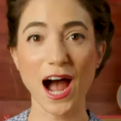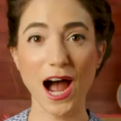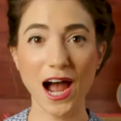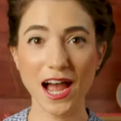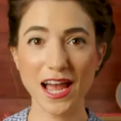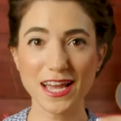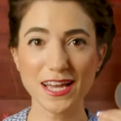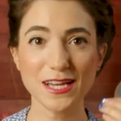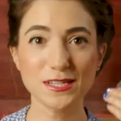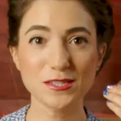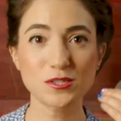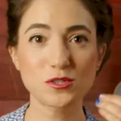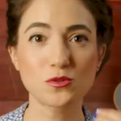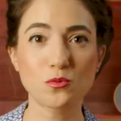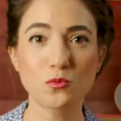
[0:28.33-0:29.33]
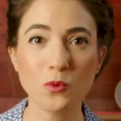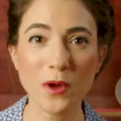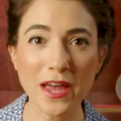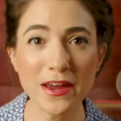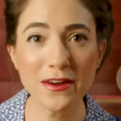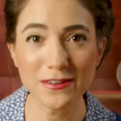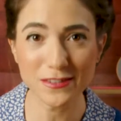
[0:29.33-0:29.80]
I
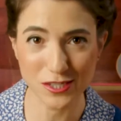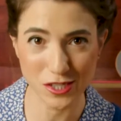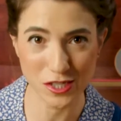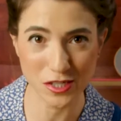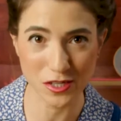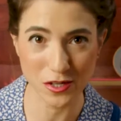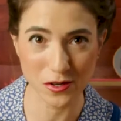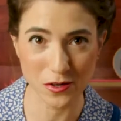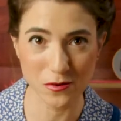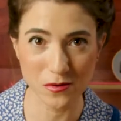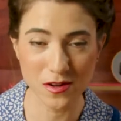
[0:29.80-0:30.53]
swear to you,